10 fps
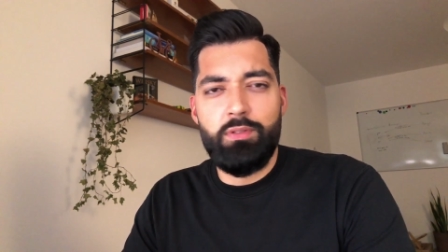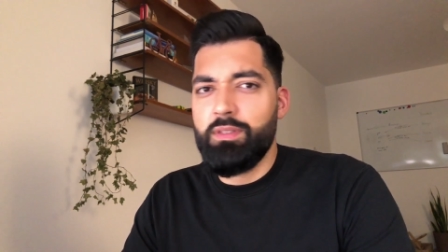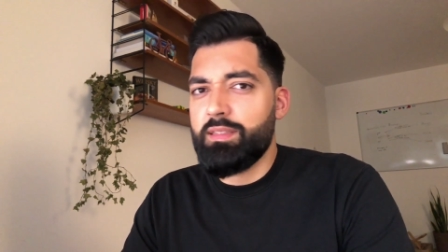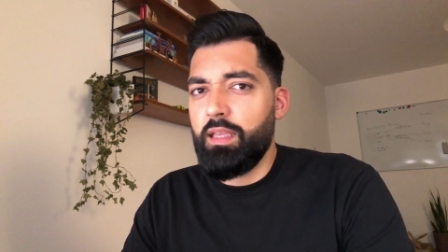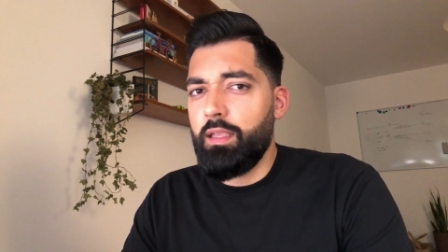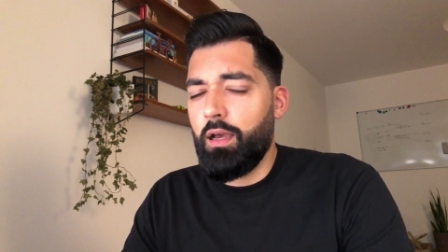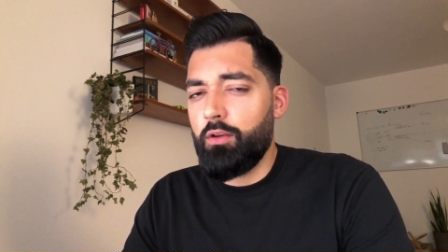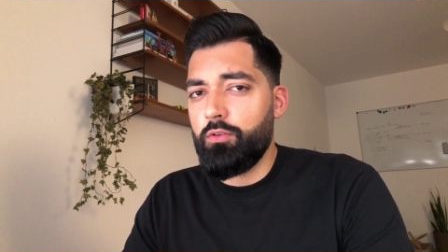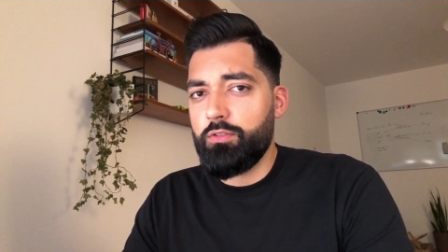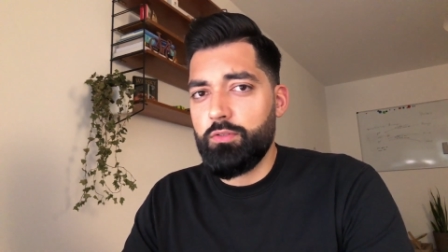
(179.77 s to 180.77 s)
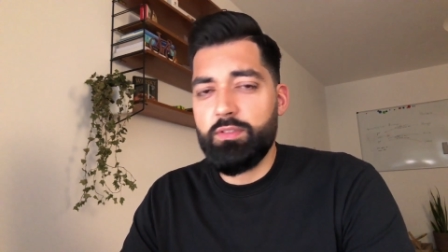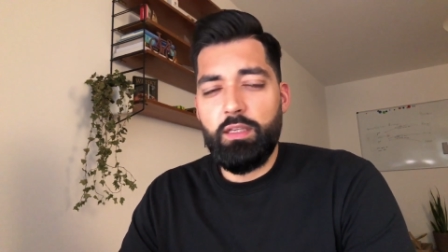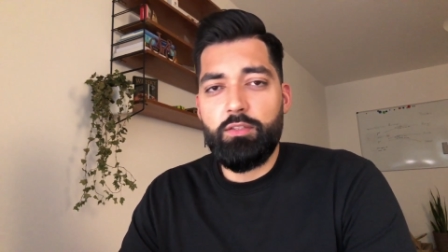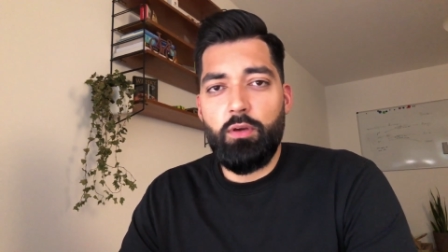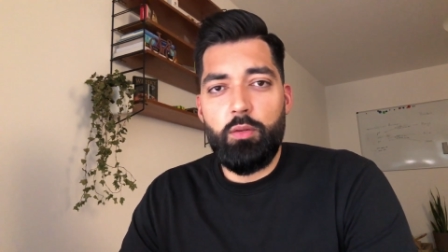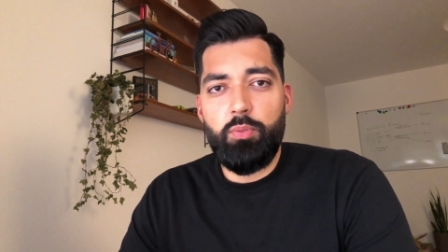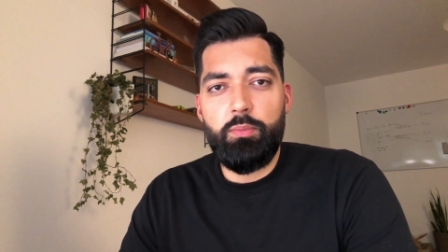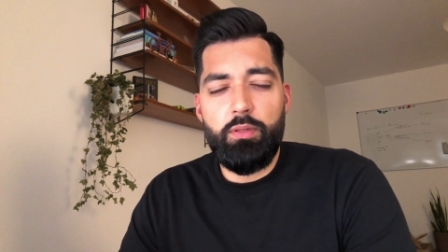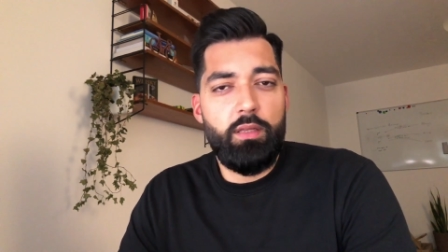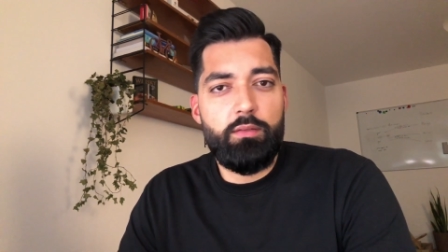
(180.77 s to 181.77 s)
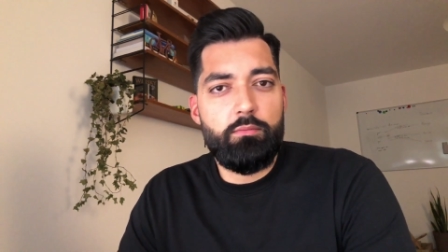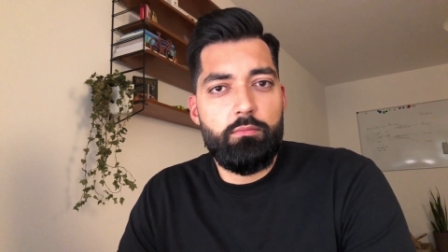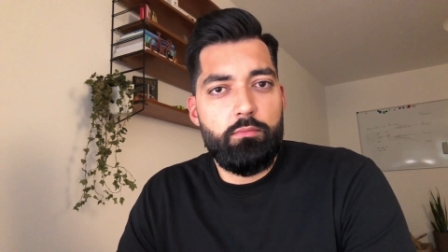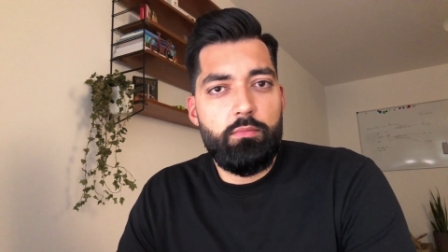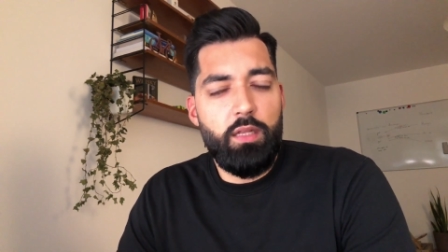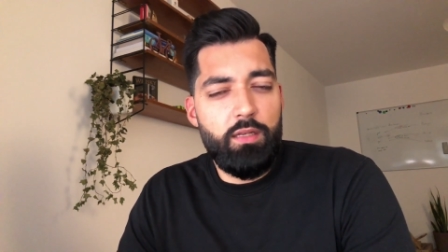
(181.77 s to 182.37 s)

say other to say to other people that that